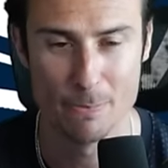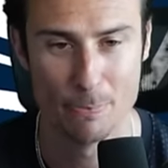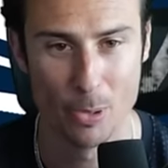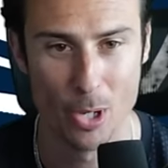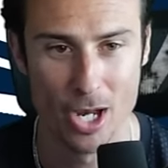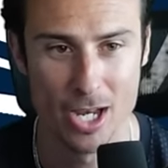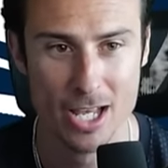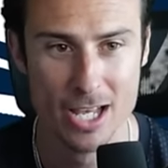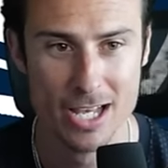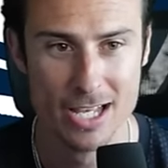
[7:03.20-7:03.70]

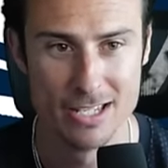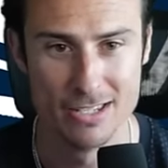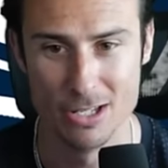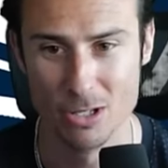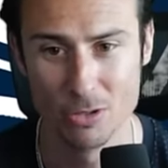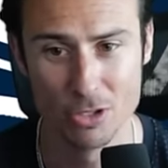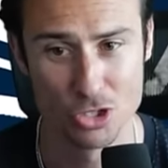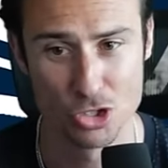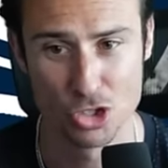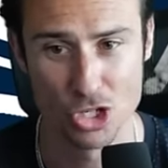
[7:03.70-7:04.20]
But
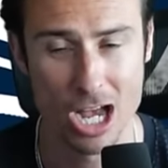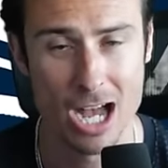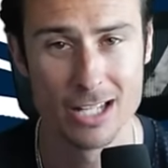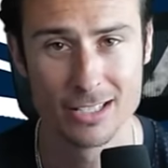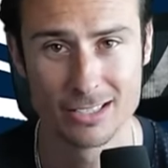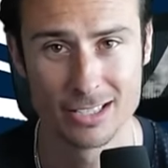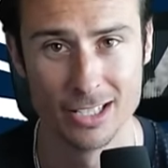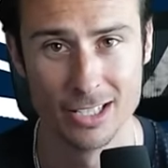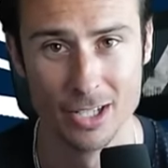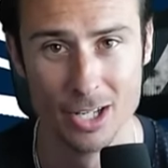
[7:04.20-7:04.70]
Dylan
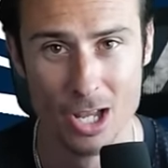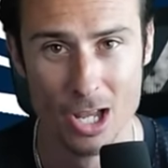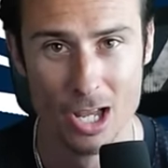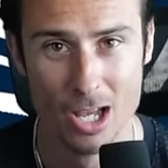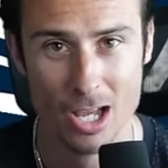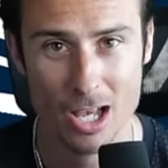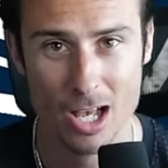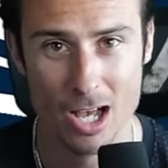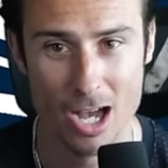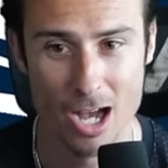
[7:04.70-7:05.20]
Johnson,
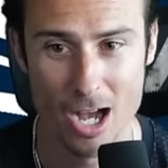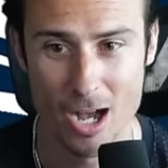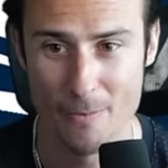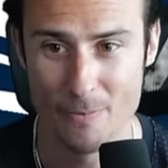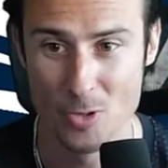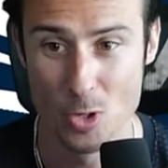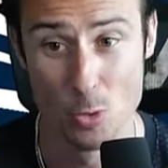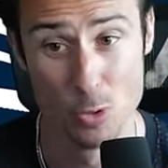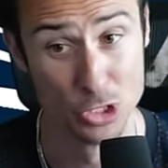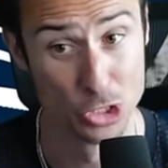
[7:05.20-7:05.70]

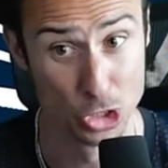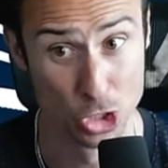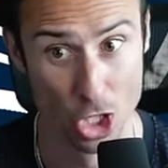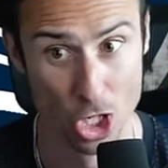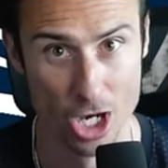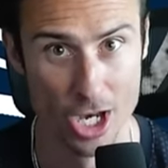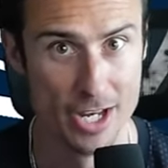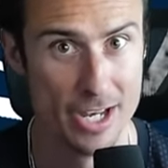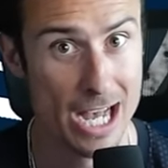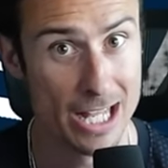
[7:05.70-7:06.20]
who was
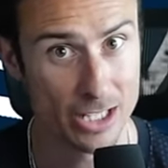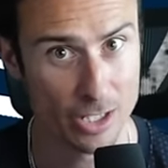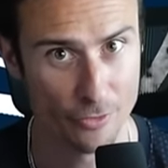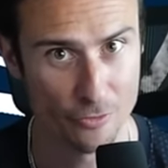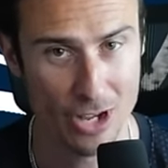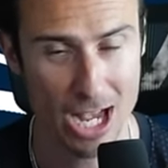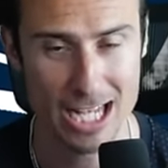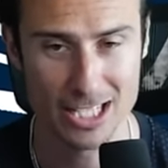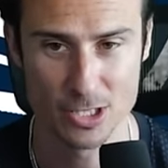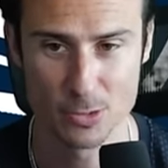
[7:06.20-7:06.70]
good, not the
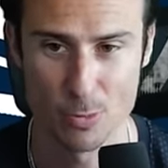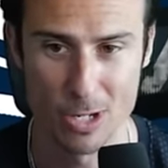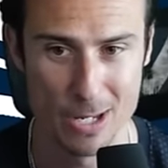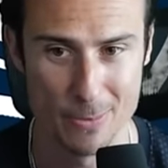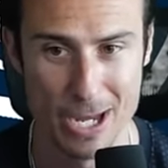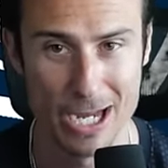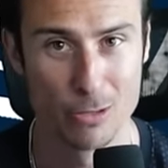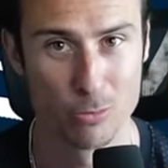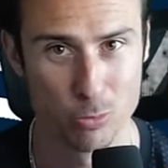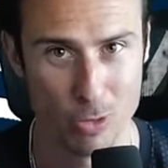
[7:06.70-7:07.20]
fastest running
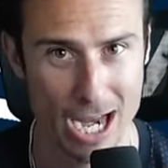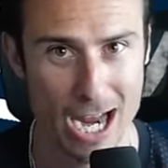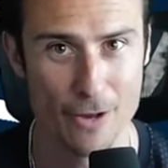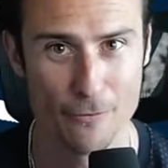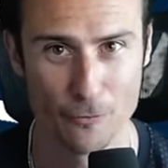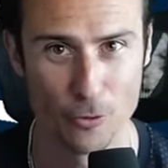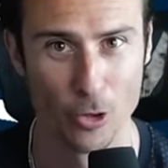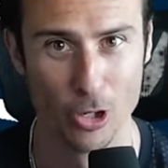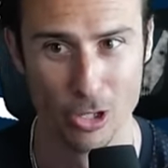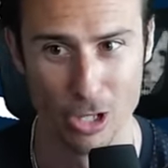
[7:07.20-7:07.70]
back, ran
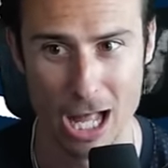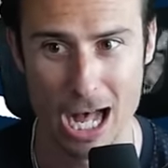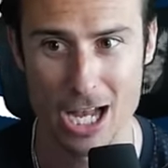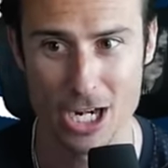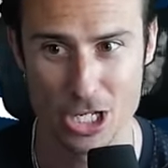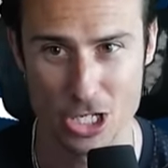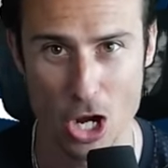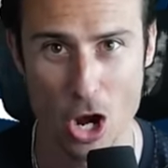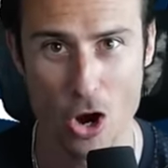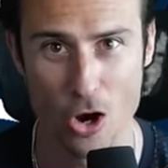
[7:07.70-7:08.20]
for a lot
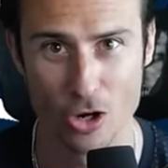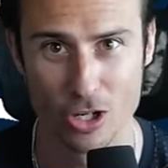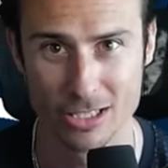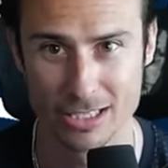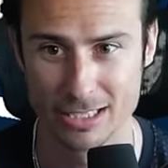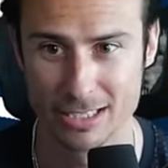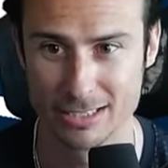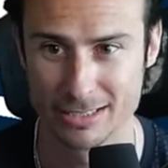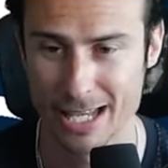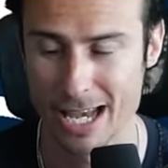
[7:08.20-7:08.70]
of yards
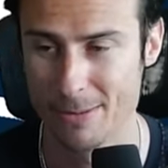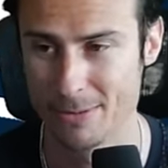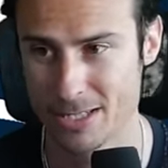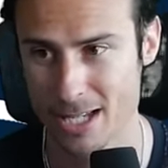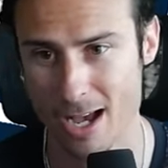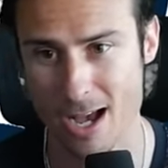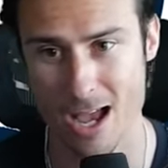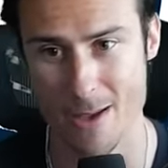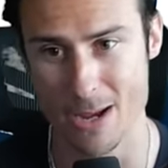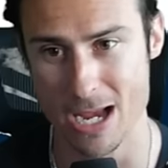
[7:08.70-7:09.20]
at the same
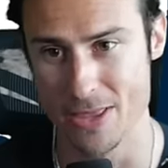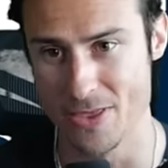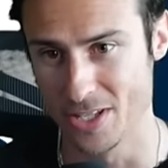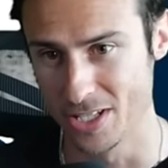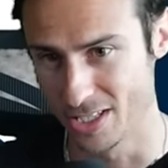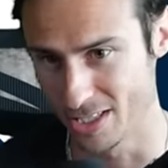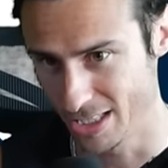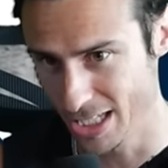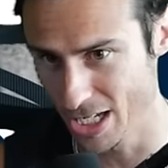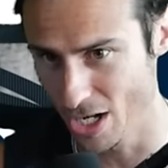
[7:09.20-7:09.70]
time. And the
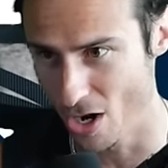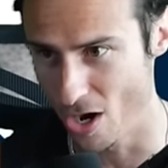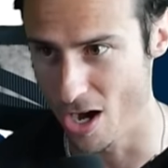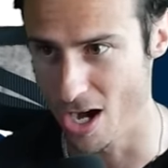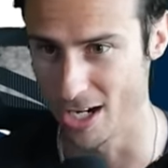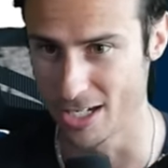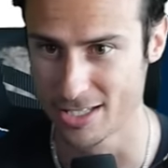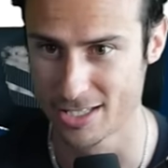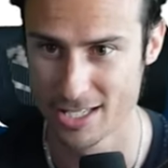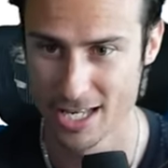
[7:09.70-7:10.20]

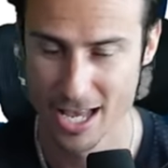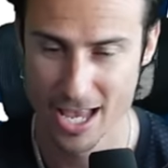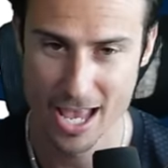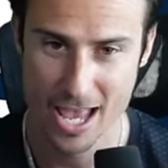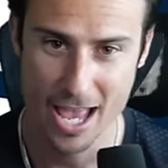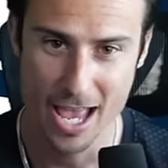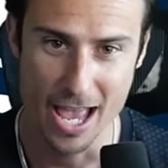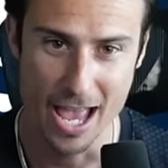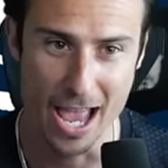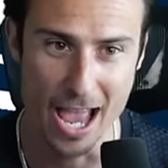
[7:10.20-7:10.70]
Seahawks
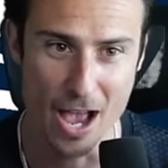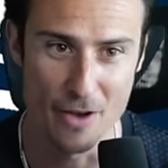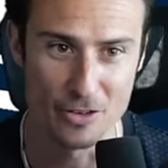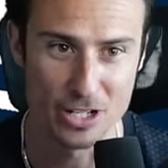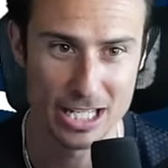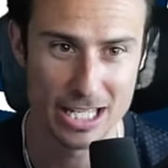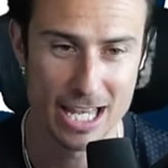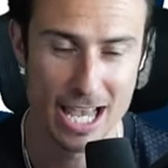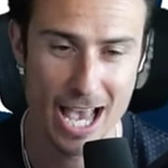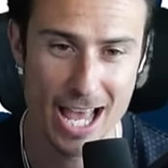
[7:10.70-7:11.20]
have
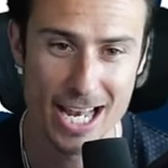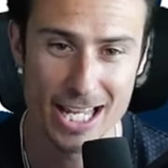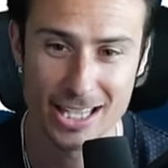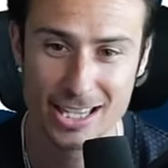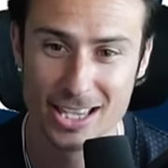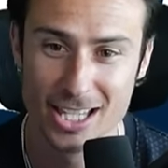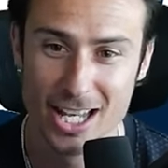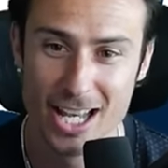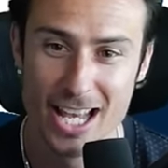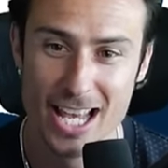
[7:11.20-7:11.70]

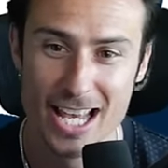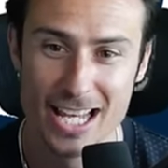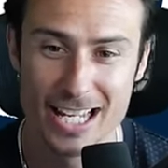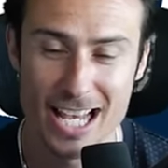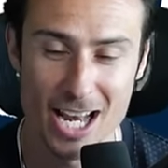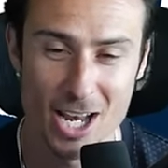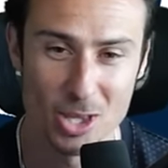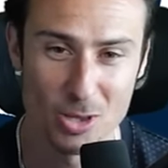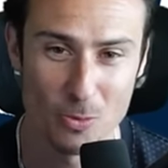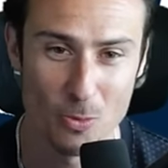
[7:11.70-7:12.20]

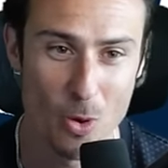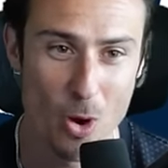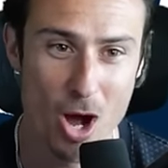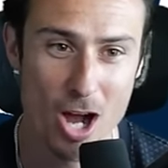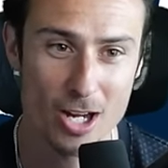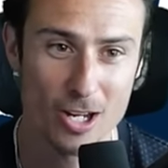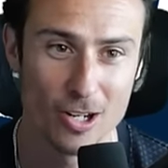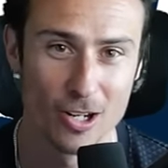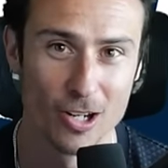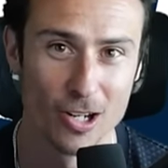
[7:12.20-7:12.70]
Kenneth
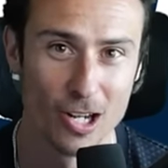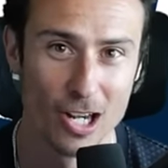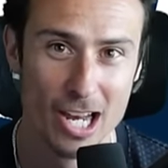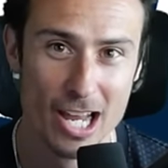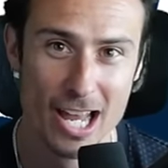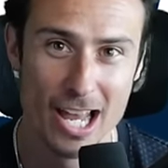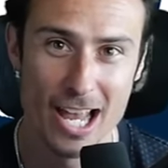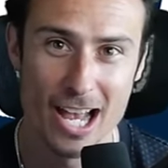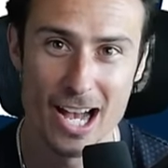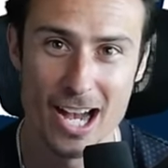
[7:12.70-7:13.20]
Walker
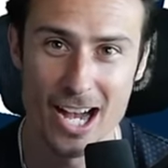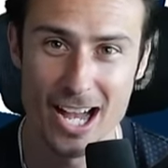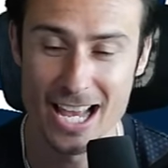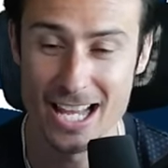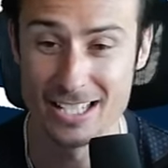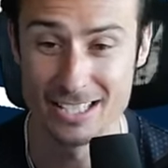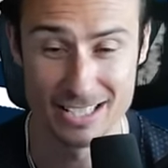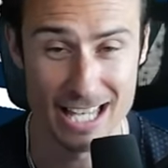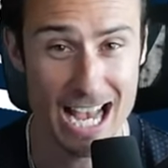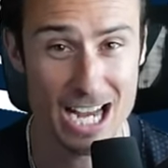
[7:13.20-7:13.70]

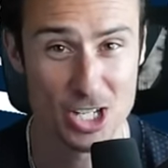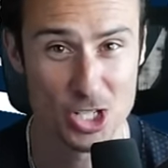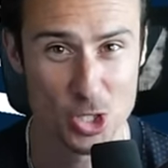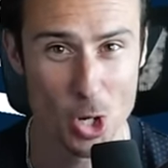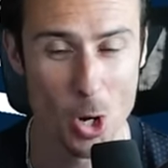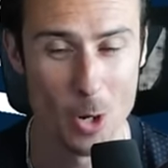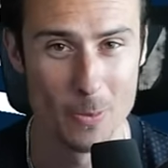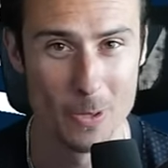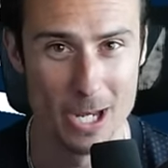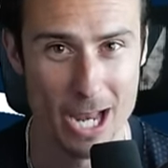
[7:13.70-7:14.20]
and Zach
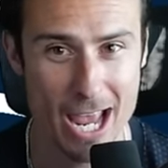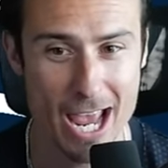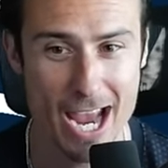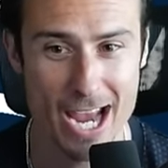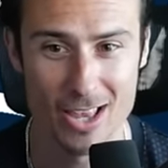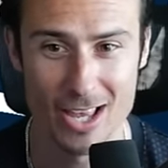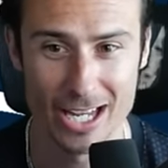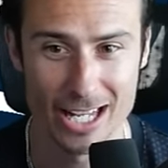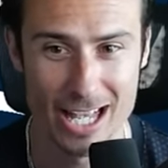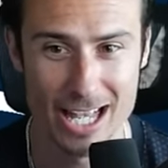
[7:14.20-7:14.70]
Charbonnet.
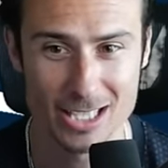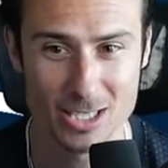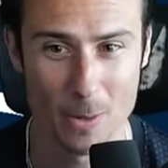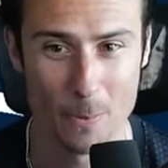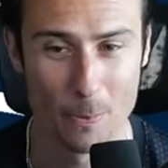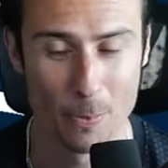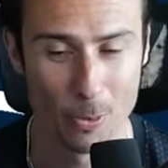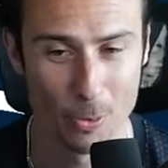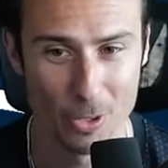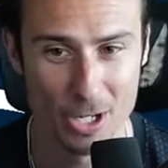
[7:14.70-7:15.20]
Like, that's a
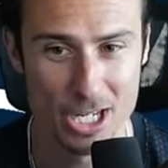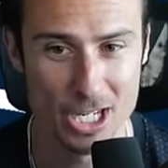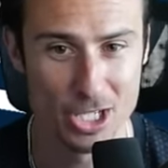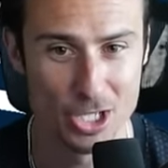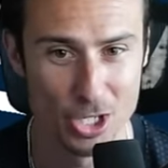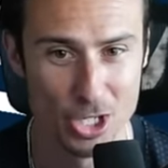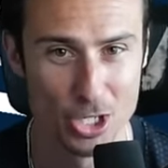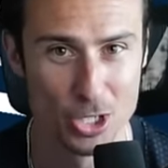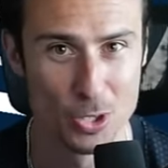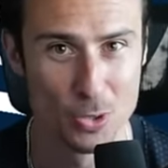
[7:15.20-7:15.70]
pretty
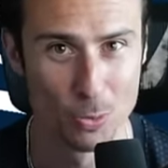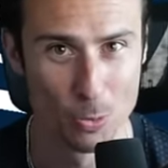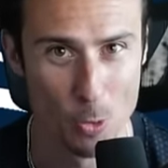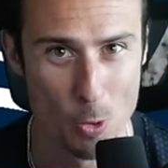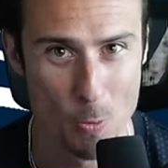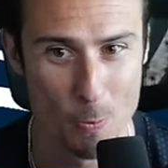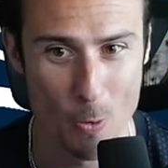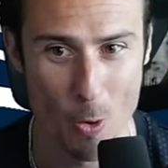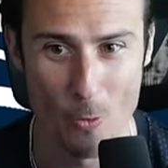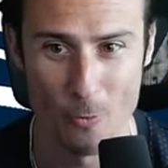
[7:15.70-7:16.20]
good
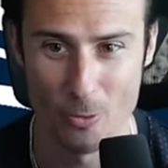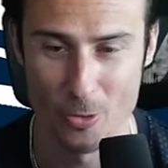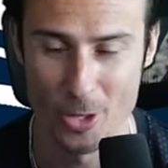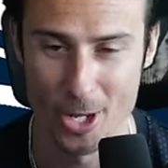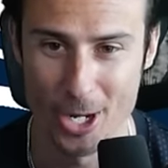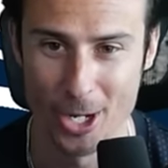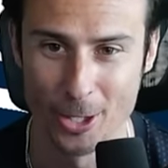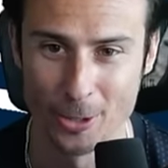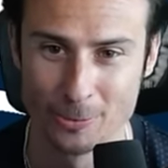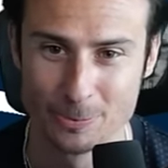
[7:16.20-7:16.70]
group over
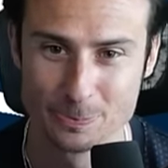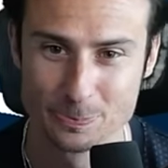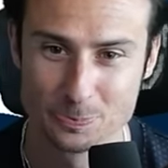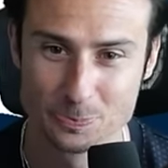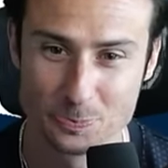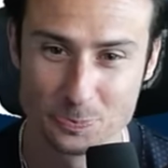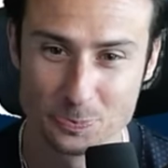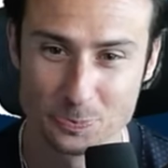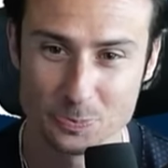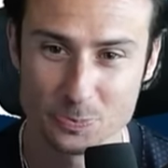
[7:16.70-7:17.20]
there.
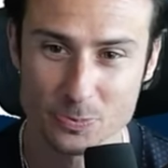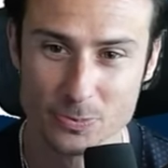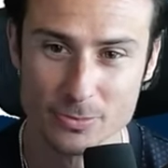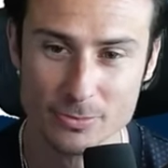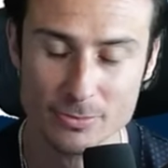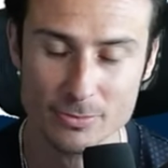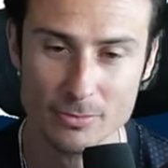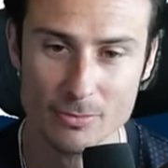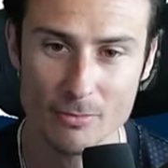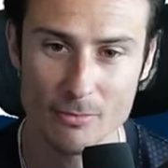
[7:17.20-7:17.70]

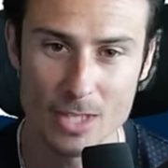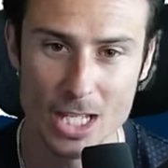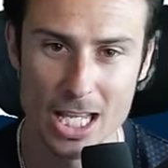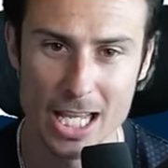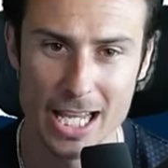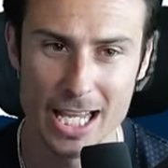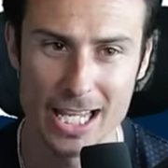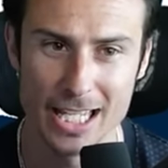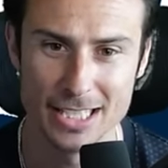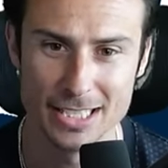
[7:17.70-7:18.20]

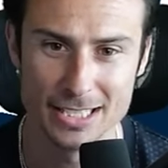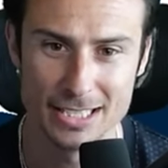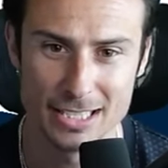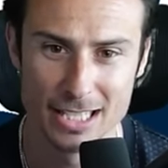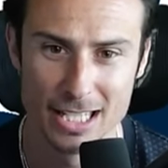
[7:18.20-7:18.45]
And